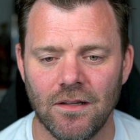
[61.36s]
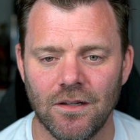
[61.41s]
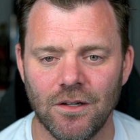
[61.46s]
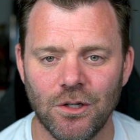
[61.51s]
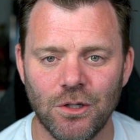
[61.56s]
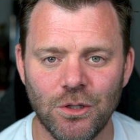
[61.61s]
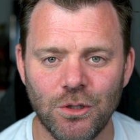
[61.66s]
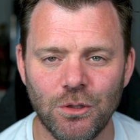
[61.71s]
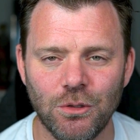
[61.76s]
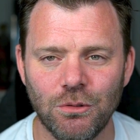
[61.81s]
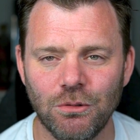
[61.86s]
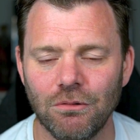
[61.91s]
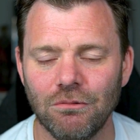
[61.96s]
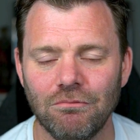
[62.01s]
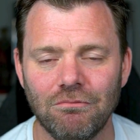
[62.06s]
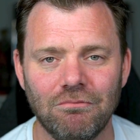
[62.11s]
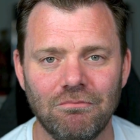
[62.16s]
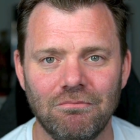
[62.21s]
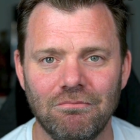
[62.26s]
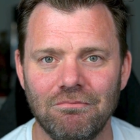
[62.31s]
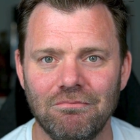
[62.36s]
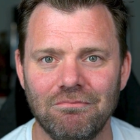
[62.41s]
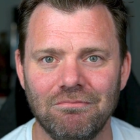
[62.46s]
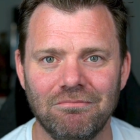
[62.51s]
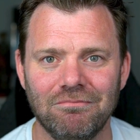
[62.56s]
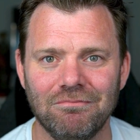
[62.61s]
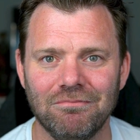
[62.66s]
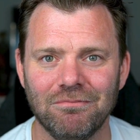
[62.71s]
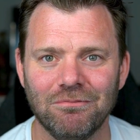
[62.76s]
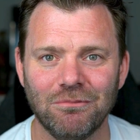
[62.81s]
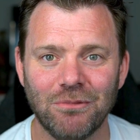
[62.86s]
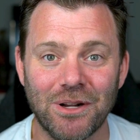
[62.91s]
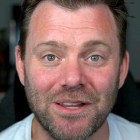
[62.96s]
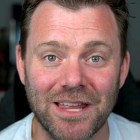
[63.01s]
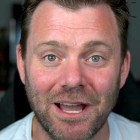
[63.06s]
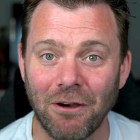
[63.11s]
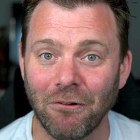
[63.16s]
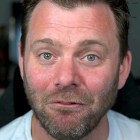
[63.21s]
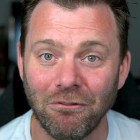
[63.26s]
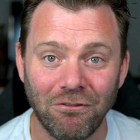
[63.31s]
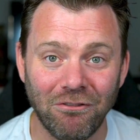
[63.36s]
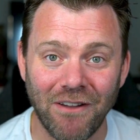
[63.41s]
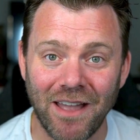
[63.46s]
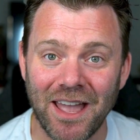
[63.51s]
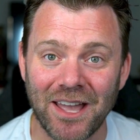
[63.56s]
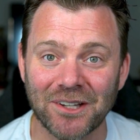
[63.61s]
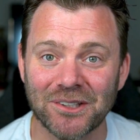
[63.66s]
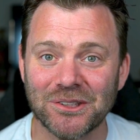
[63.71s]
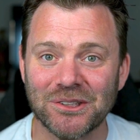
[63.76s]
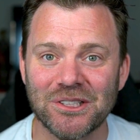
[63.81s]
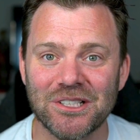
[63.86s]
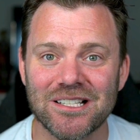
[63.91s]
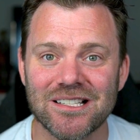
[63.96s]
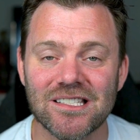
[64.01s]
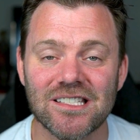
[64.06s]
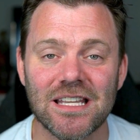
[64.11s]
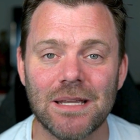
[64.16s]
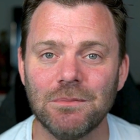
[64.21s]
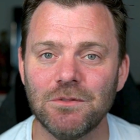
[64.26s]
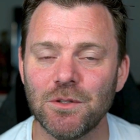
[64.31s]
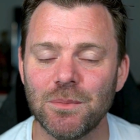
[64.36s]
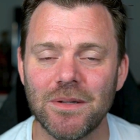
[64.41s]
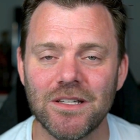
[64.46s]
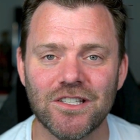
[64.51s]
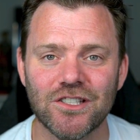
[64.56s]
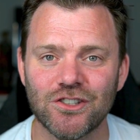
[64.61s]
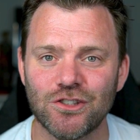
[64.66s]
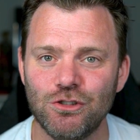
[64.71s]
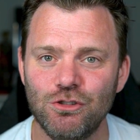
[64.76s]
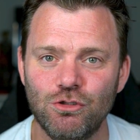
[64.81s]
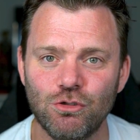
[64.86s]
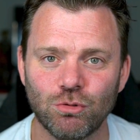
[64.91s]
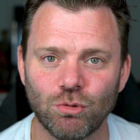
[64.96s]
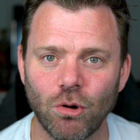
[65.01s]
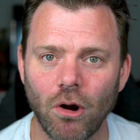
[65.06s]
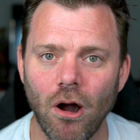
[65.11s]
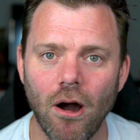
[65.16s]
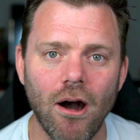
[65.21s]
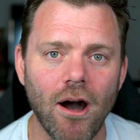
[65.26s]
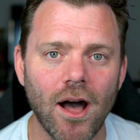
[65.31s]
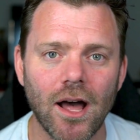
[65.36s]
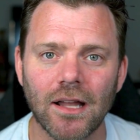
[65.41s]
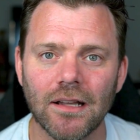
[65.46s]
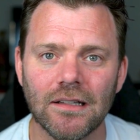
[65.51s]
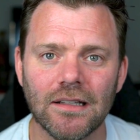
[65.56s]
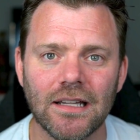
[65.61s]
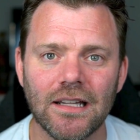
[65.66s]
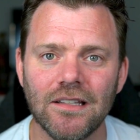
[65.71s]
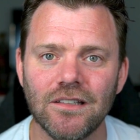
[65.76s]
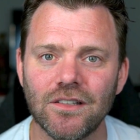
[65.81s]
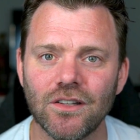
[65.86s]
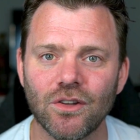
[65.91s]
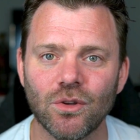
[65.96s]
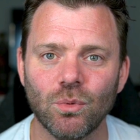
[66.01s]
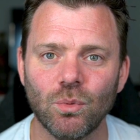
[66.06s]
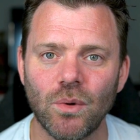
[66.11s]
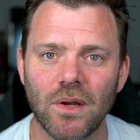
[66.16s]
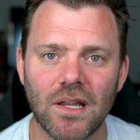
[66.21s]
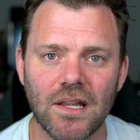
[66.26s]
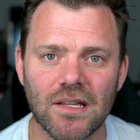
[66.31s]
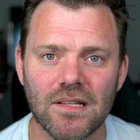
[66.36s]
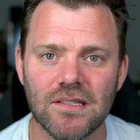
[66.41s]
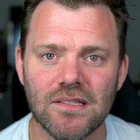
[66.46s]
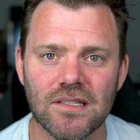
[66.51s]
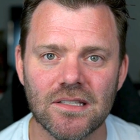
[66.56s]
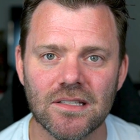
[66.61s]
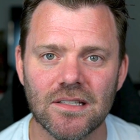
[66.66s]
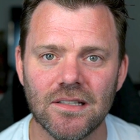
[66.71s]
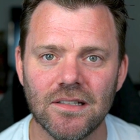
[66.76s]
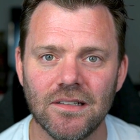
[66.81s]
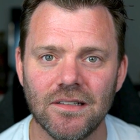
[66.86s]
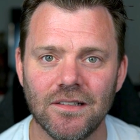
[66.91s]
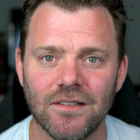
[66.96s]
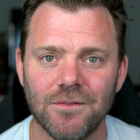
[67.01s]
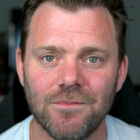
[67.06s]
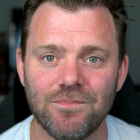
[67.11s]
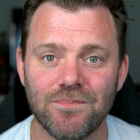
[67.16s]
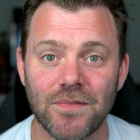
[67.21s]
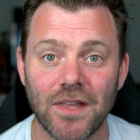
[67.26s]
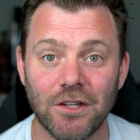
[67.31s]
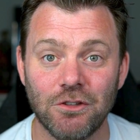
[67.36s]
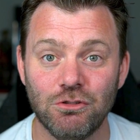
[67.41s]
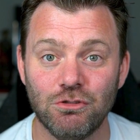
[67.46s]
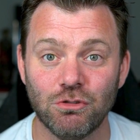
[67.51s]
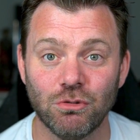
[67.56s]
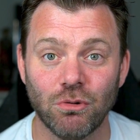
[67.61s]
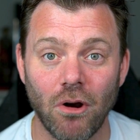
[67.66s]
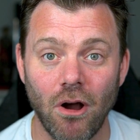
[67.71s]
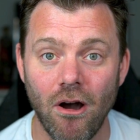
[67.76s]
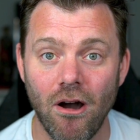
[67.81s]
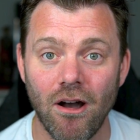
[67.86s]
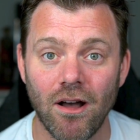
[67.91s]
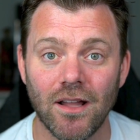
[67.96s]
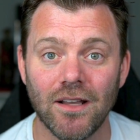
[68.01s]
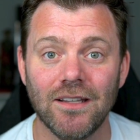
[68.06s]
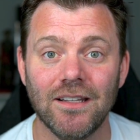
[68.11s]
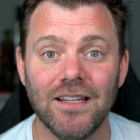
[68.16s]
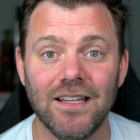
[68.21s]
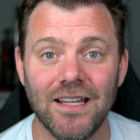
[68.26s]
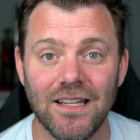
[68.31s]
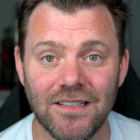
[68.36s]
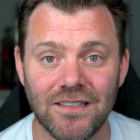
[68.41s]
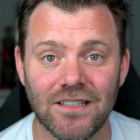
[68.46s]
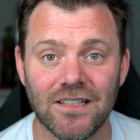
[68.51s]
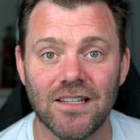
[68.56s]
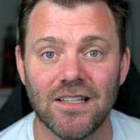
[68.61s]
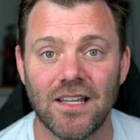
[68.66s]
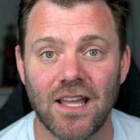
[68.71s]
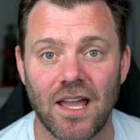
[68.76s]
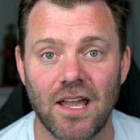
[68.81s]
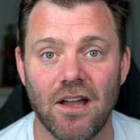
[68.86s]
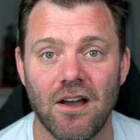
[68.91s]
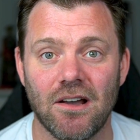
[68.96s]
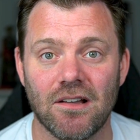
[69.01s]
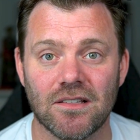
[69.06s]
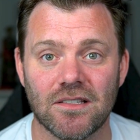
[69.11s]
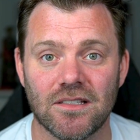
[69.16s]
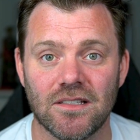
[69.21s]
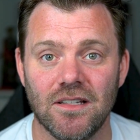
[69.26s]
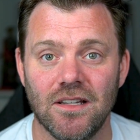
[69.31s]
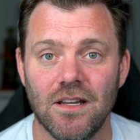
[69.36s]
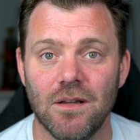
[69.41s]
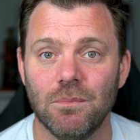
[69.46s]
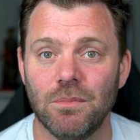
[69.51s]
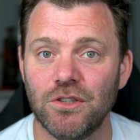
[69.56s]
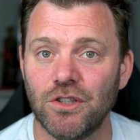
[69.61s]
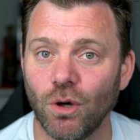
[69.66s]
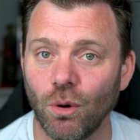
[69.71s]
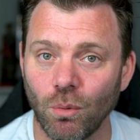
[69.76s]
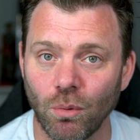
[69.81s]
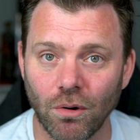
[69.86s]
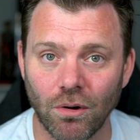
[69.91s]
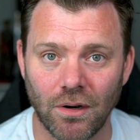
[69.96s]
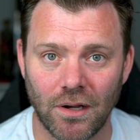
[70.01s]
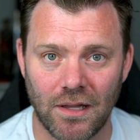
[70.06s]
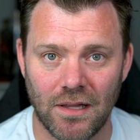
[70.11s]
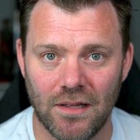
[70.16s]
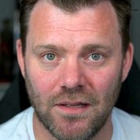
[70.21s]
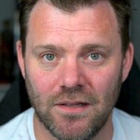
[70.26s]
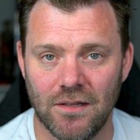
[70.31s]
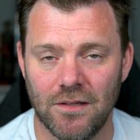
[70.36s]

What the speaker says: who, without fail, seem to be just drawn into the weeds and drawn into the chaos. But don't worry.